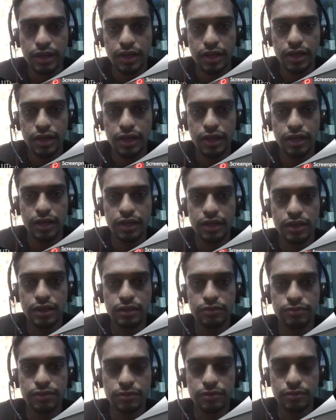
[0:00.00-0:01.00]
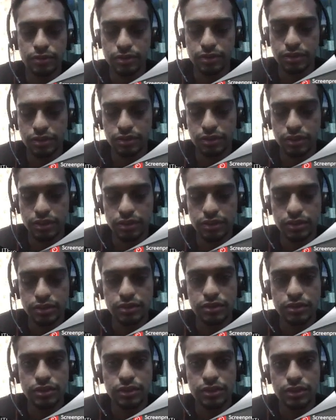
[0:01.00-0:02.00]
and if I want another
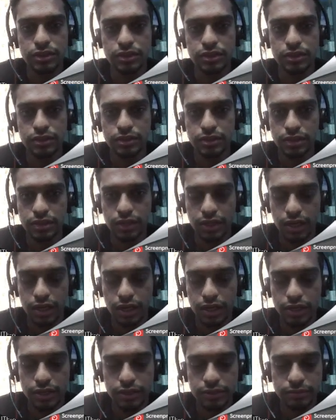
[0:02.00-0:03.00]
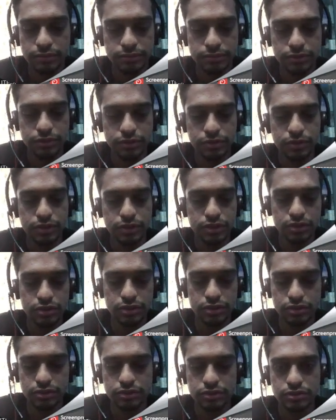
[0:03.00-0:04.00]
item over here,
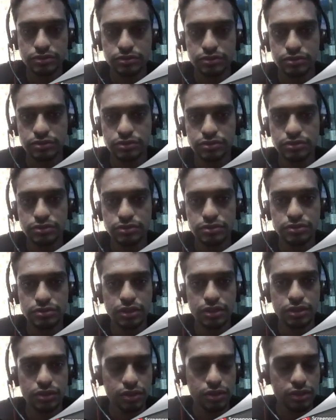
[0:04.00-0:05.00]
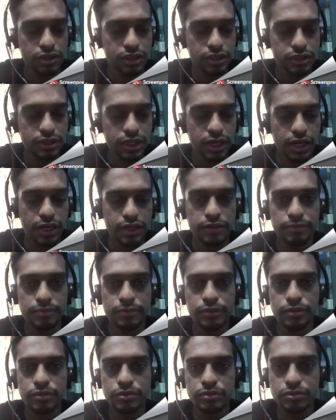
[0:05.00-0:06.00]
call it as item
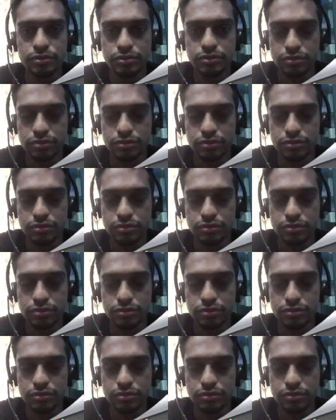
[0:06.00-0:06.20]
2,